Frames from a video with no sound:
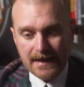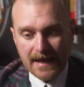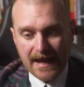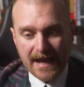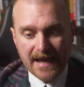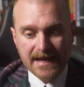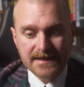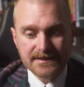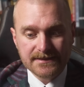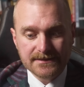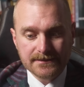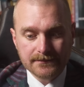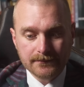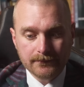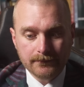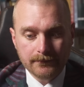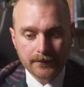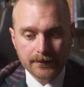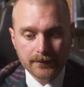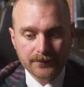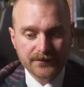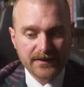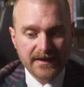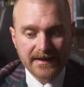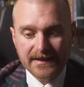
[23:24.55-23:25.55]
And
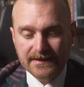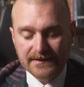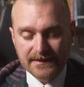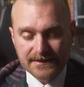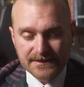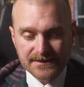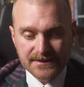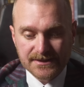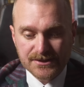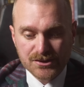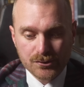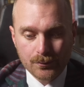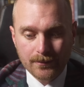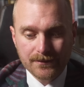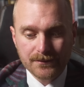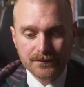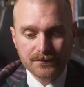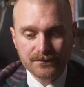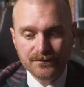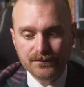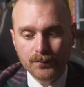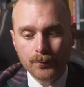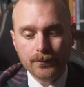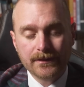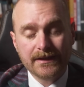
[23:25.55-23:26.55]
what I'll take in this is
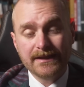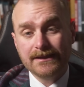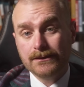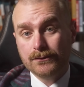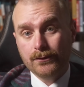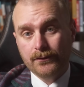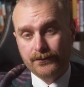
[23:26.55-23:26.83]
214